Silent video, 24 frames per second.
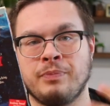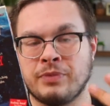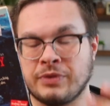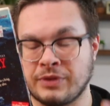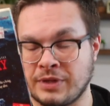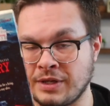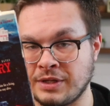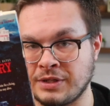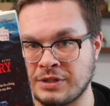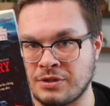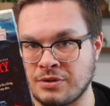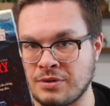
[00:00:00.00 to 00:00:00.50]

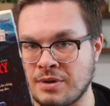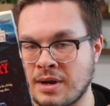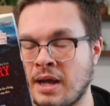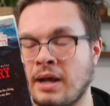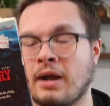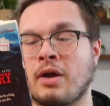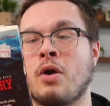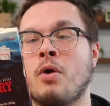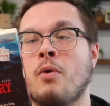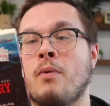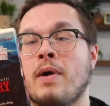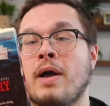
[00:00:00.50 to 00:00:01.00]
Things do not
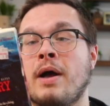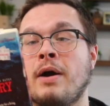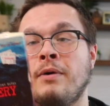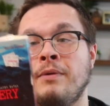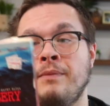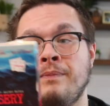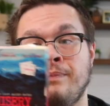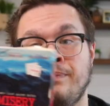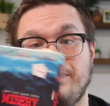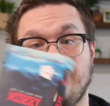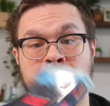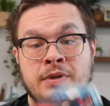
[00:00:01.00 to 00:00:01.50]
go well.
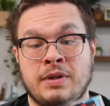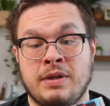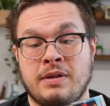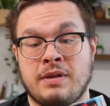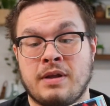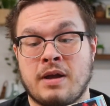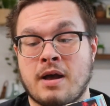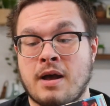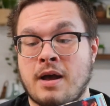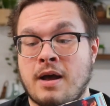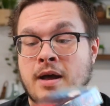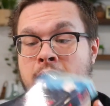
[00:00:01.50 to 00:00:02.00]

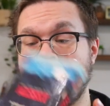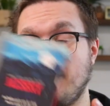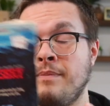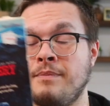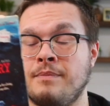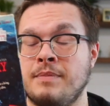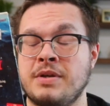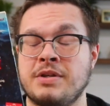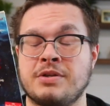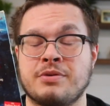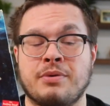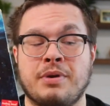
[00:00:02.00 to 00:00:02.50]

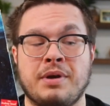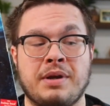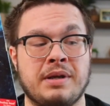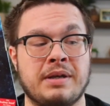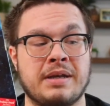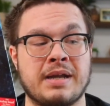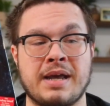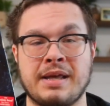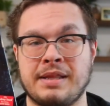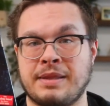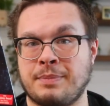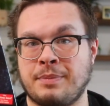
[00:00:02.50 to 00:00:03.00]
Misery,
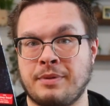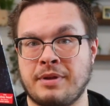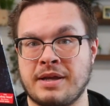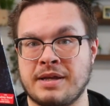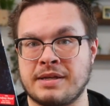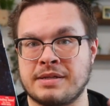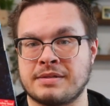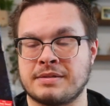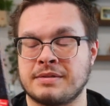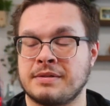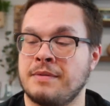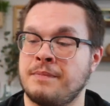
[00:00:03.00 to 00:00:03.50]
9th
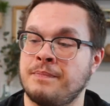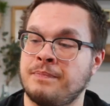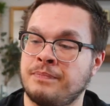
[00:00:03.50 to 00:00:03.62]
place.